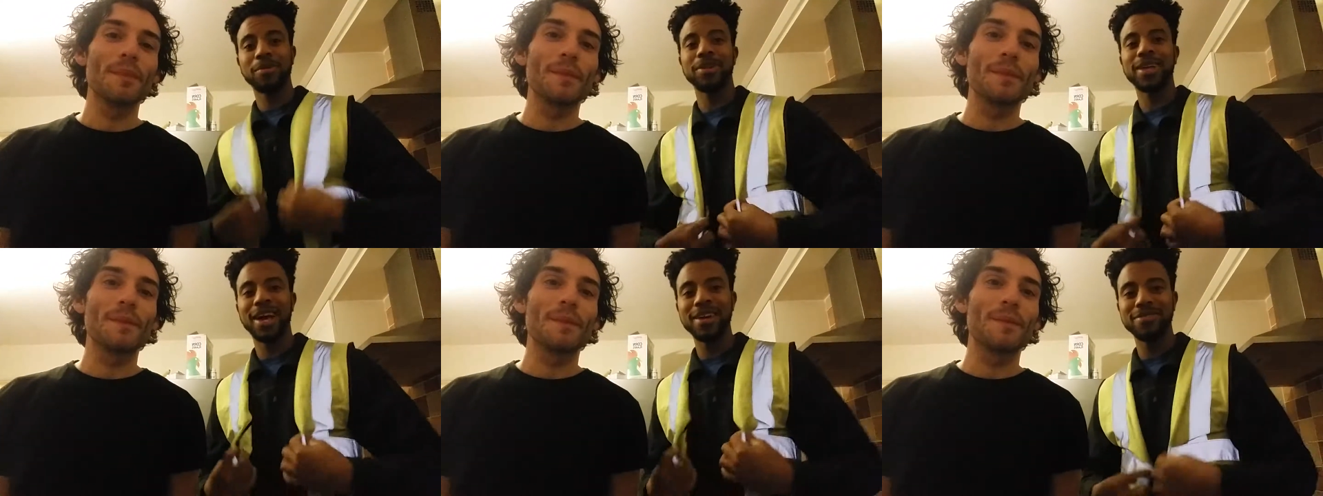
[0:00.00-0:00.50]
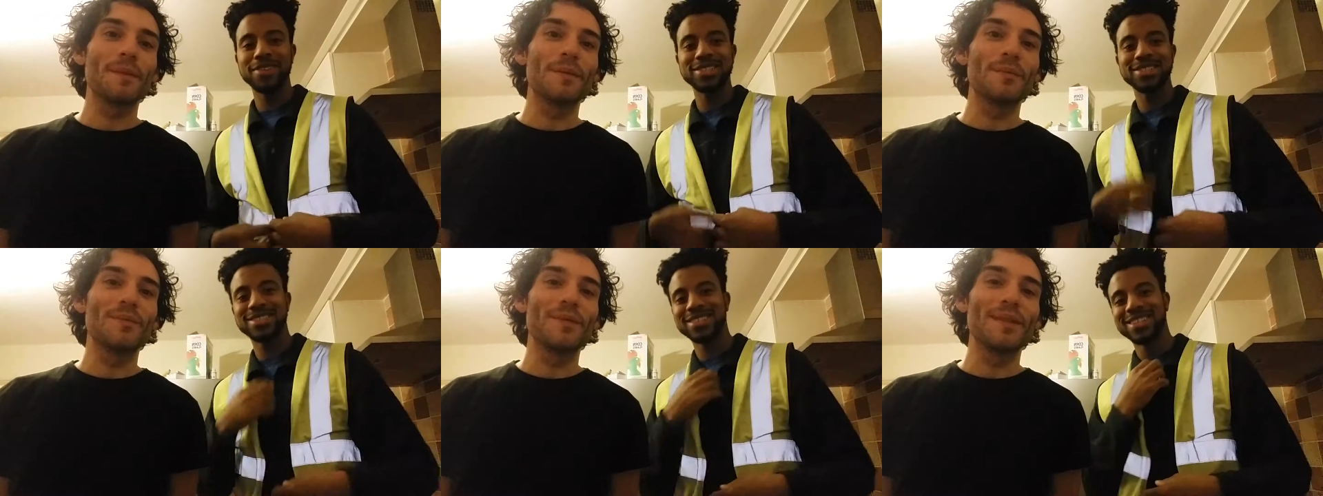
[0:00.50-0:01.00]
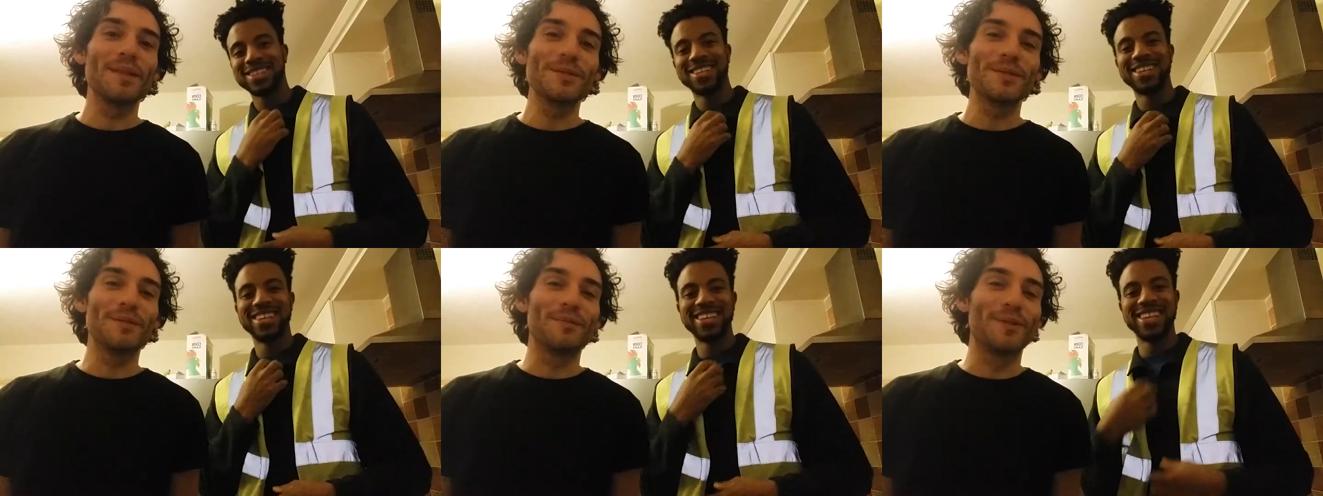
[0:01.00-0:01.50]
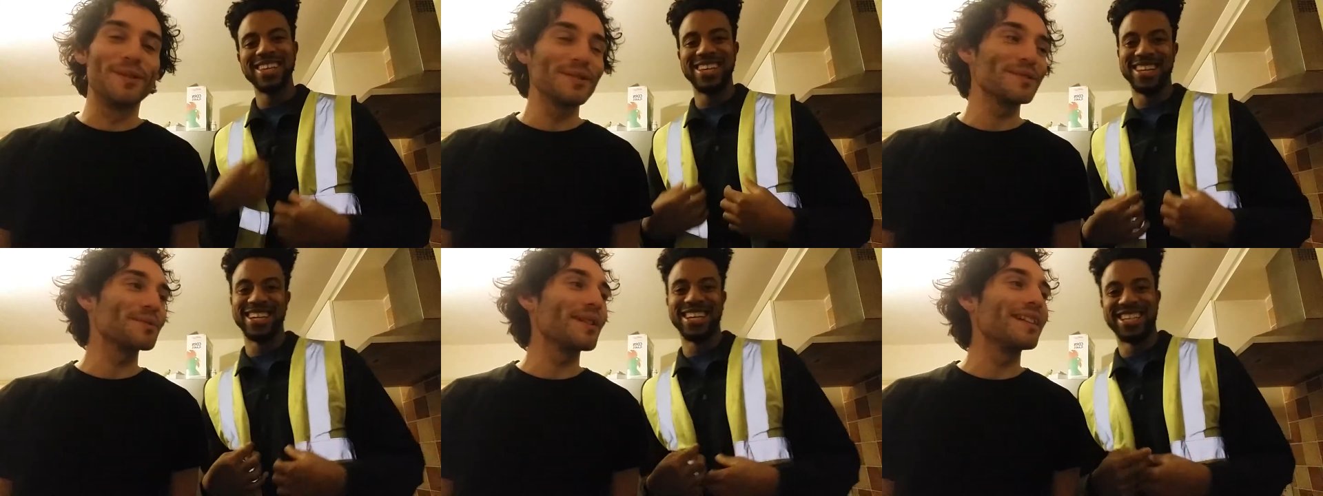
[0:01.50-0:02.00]
Speaker 1: forgot about the houses. This the
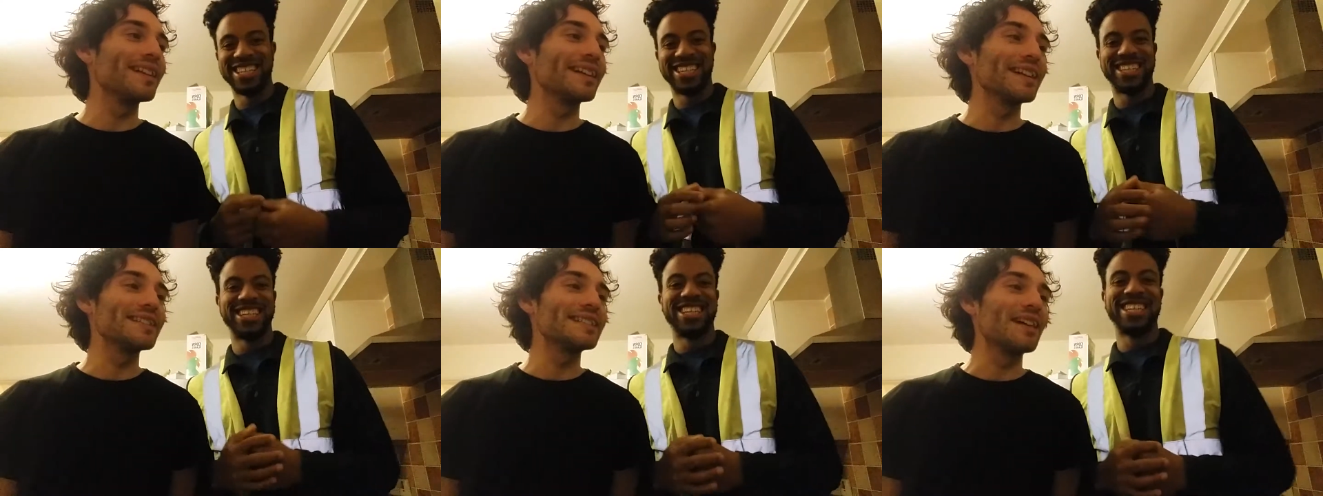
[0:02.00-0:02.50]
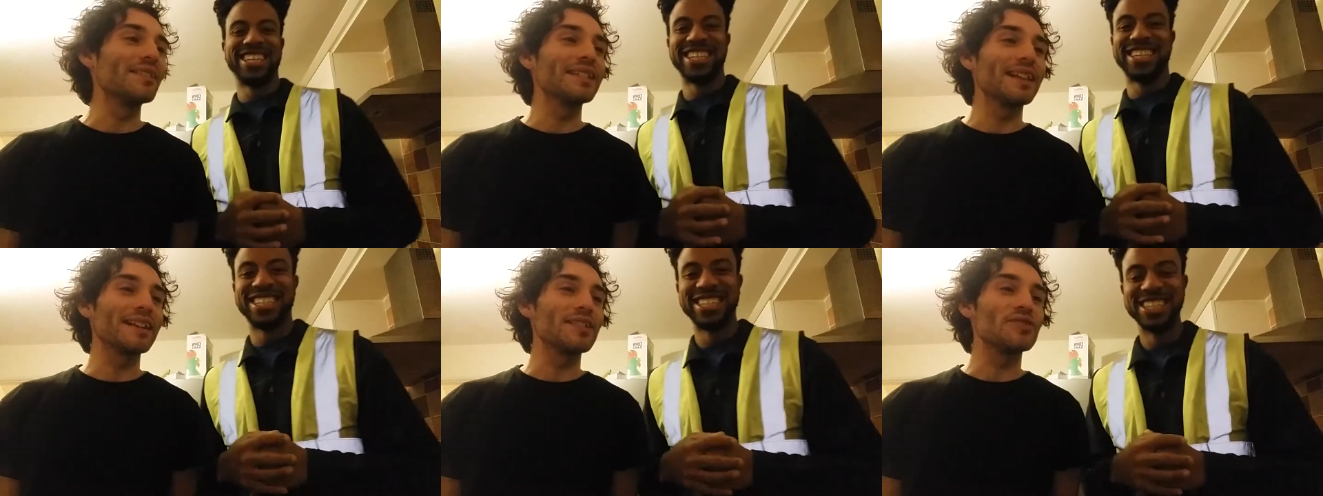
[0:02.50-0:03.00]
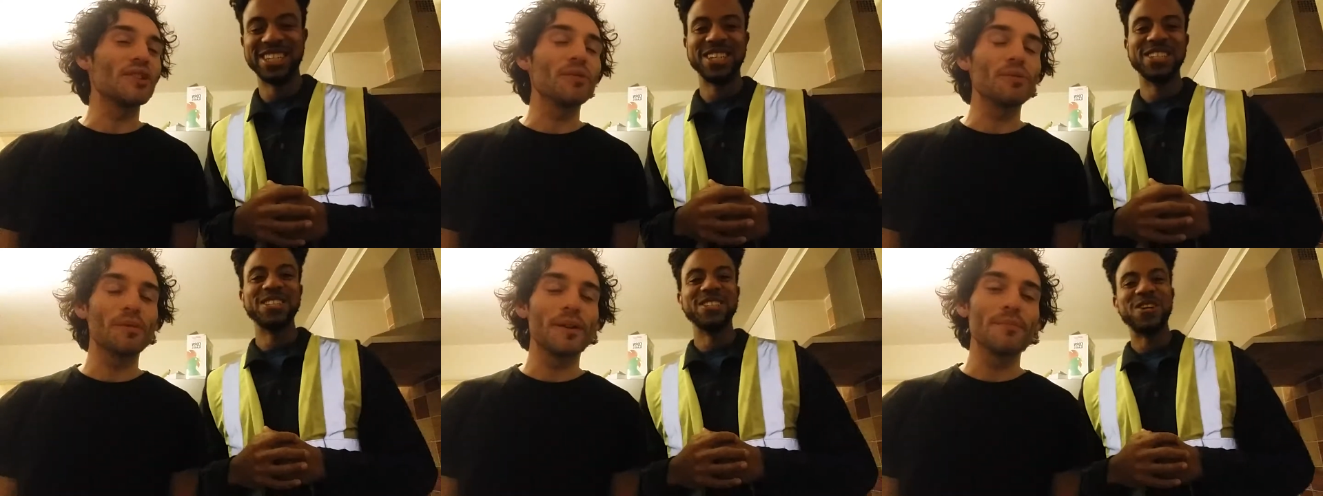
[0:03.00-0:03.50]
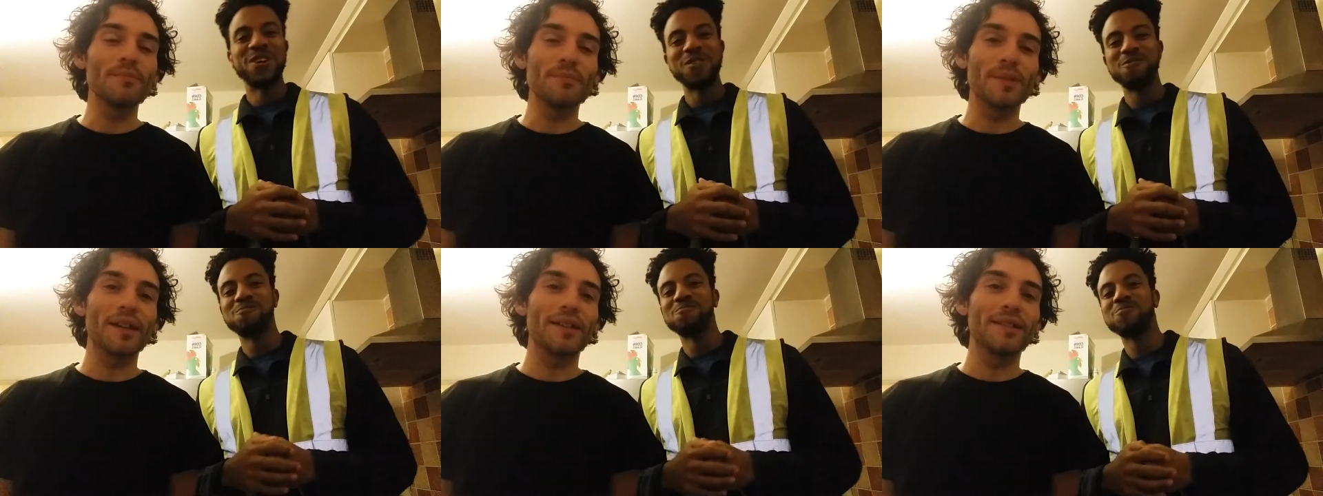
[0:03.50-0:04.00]
first one like it sounded like a joke one,
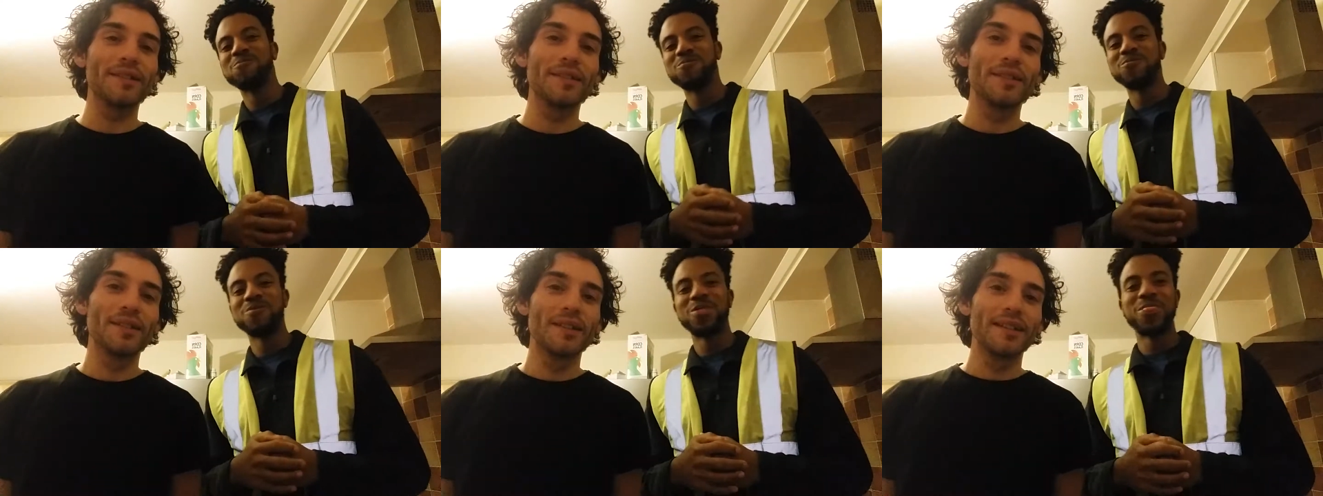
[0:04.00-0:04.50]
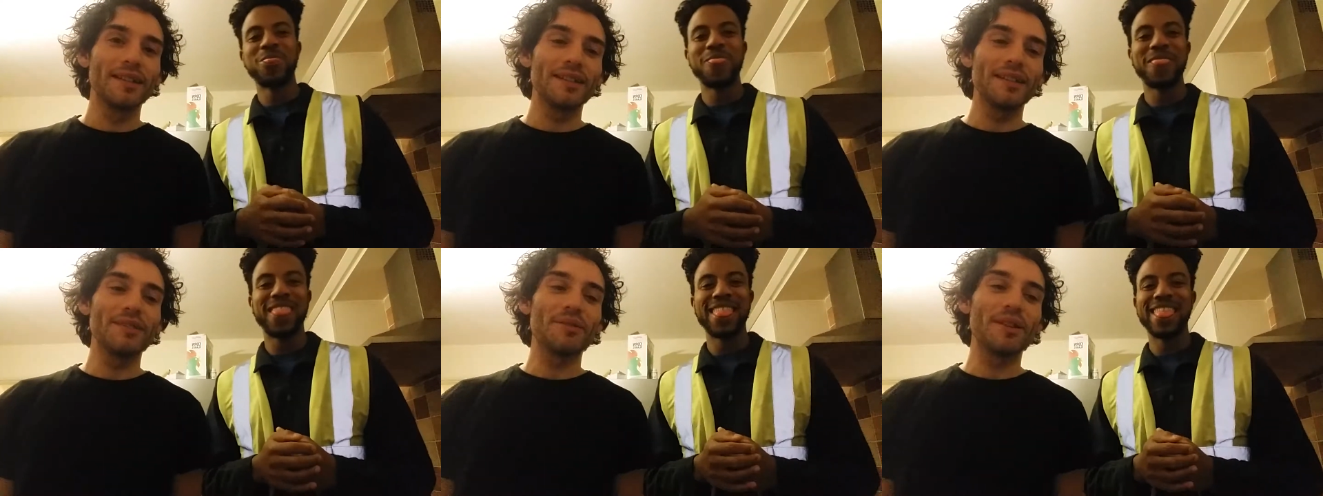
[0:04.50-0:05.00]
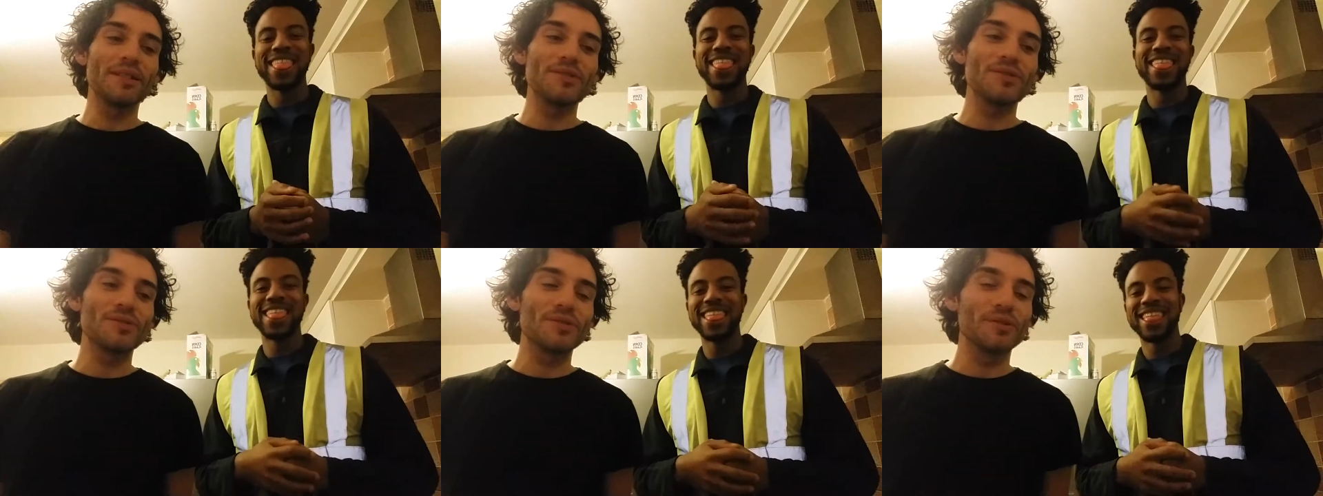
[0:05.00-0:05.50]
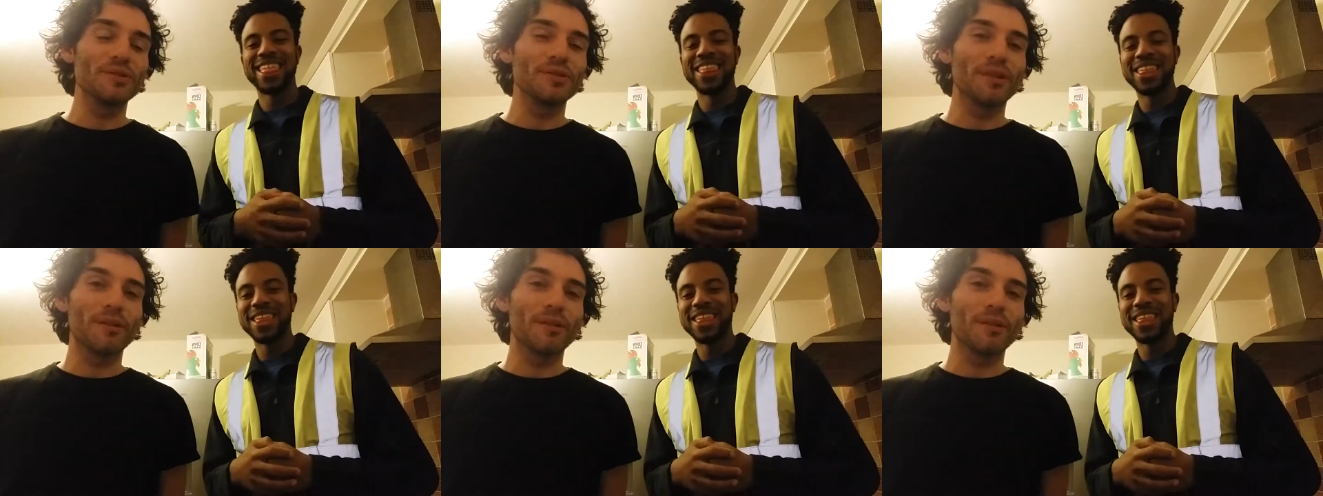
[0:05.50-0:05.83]
but he wanted you to